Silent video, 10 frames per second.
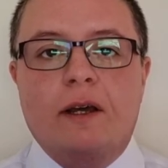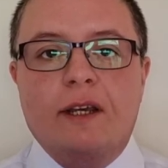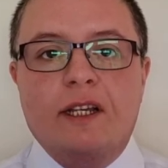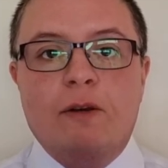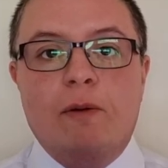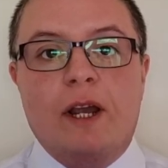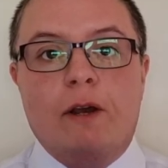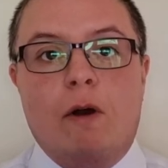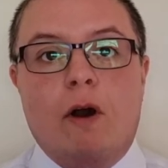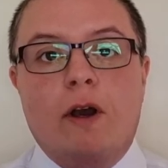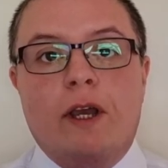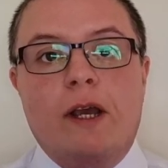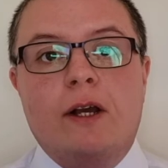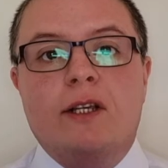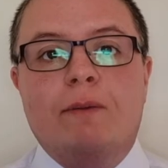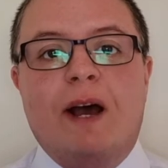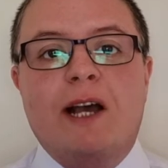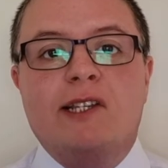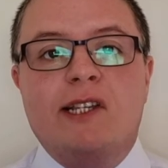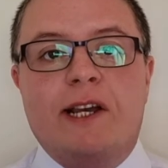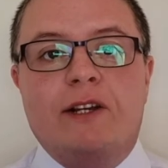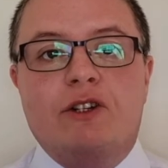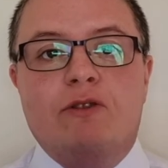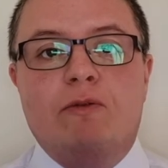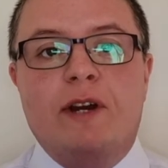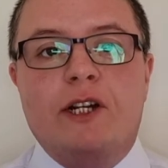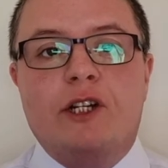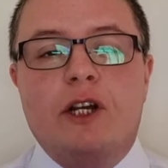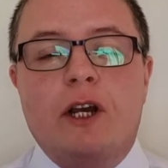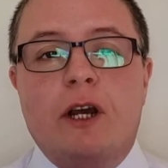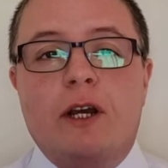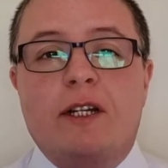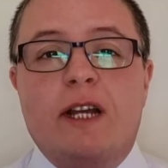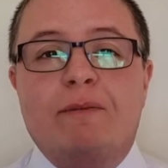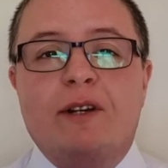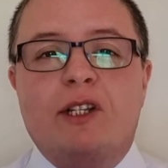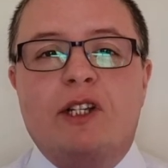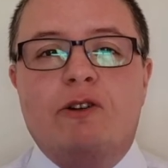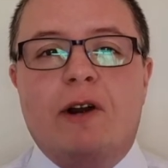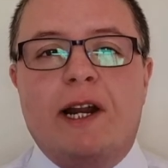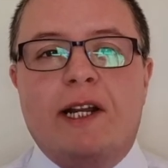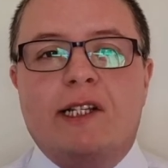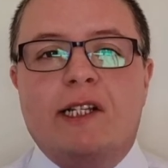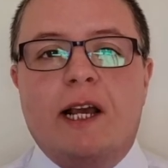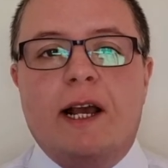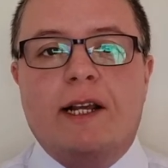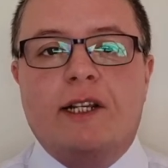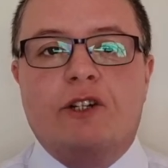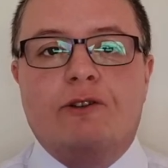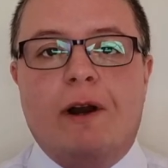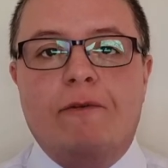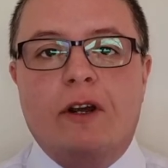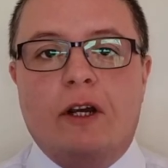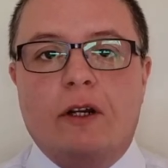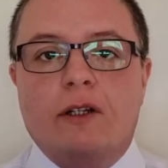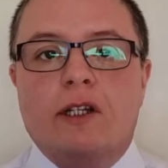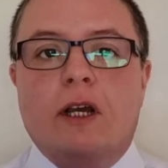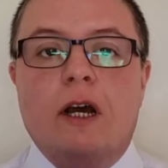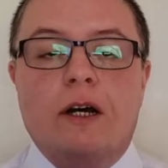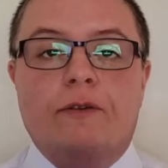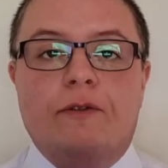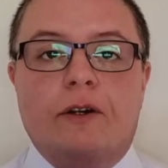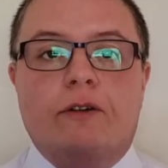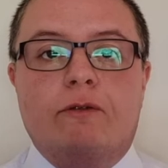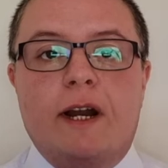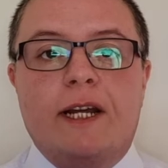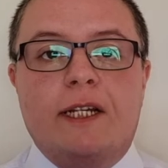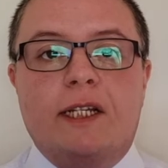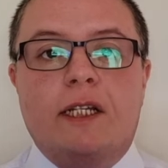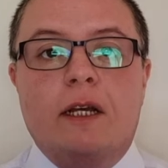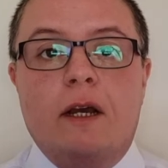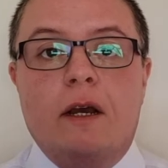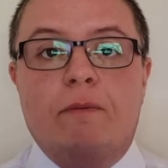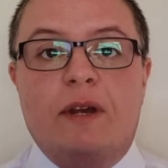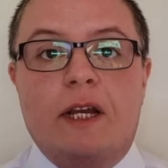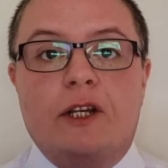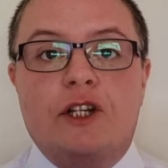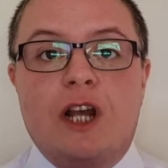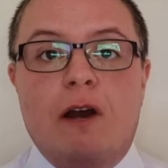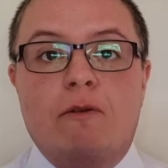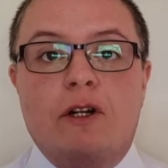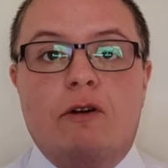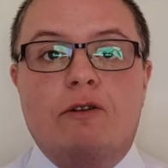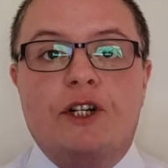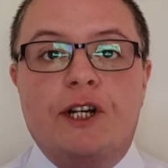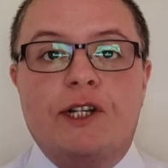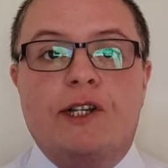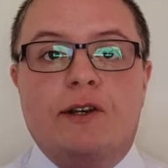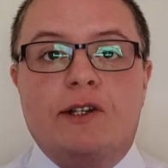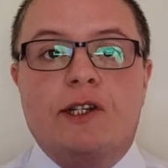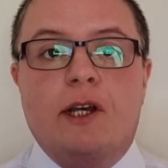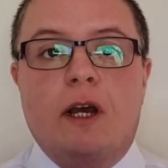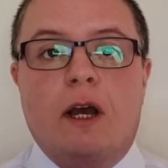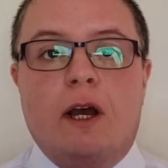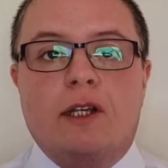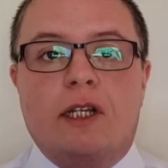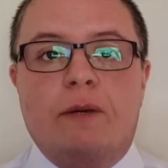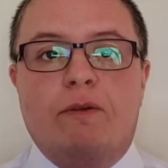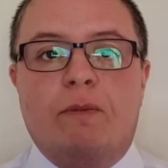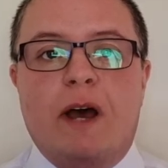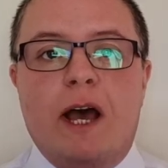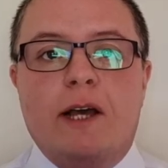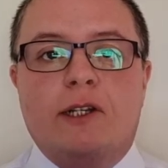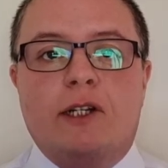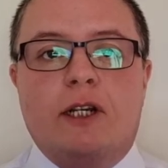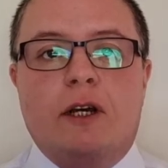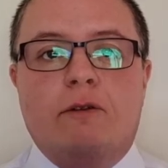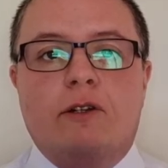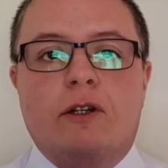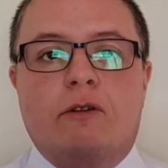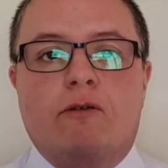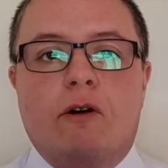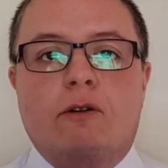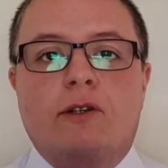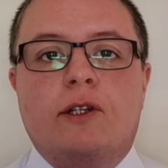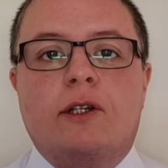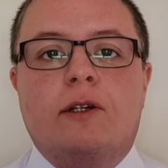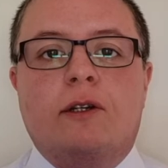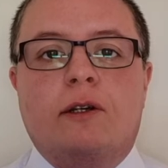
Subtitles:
This week we're looking at a passage which demonstrates extravagant love and grace being showered on Jesus as he prepares to go to the cross.